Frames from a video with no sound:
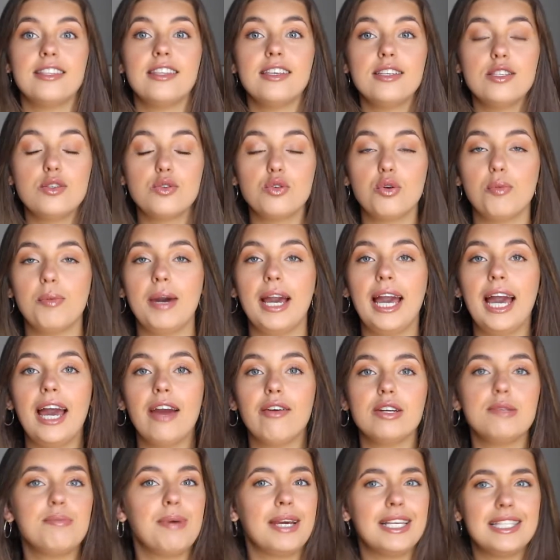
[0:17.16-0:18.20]
so this is what my
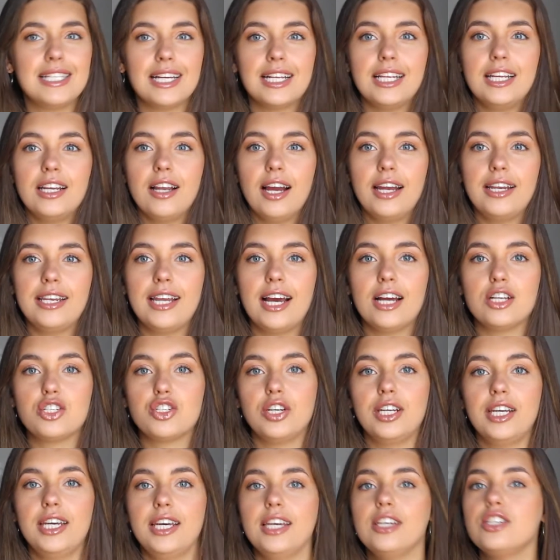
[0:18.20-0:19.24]
hair is basically like
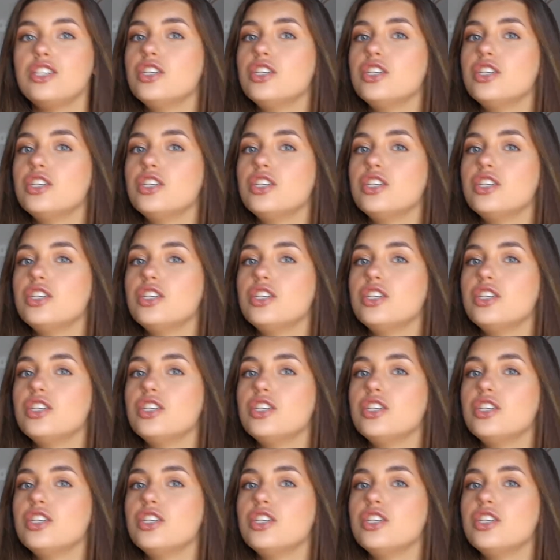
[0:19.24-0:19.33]
naturally.